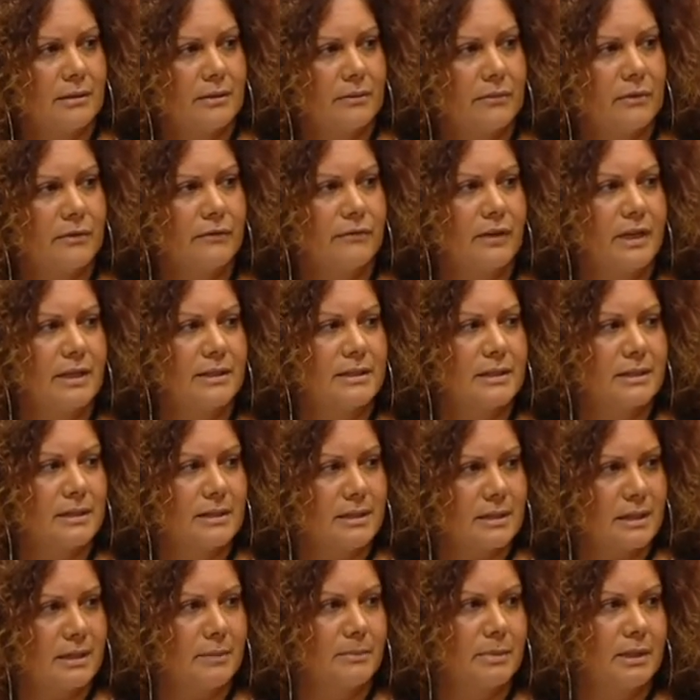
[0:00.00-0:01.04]
reflected
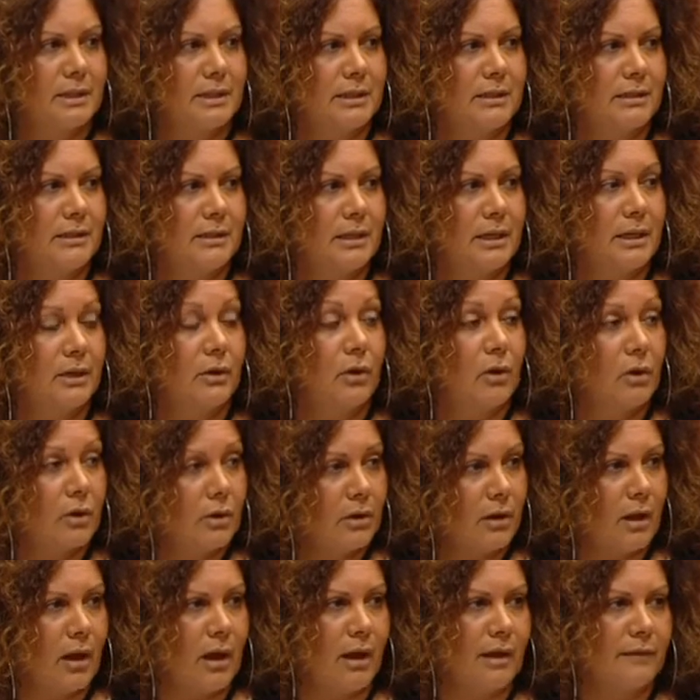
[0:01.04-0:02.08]
deeply in her
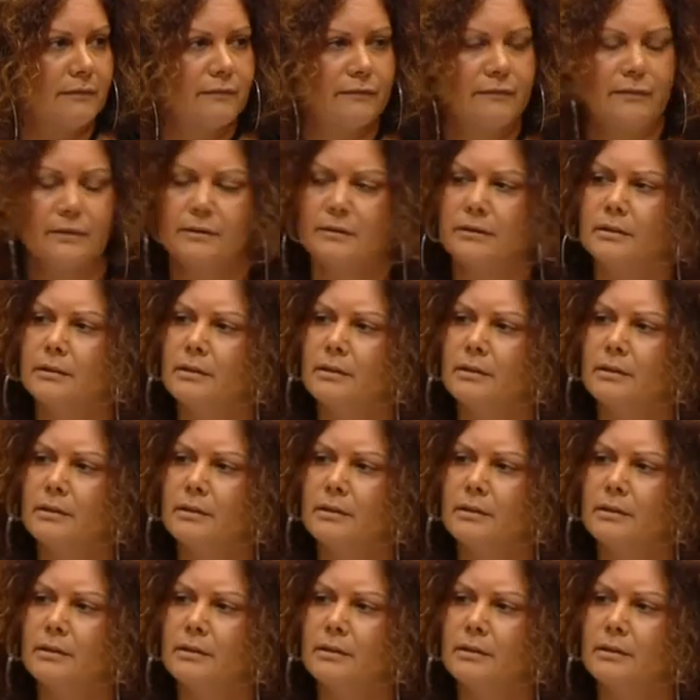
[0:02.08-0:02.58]
life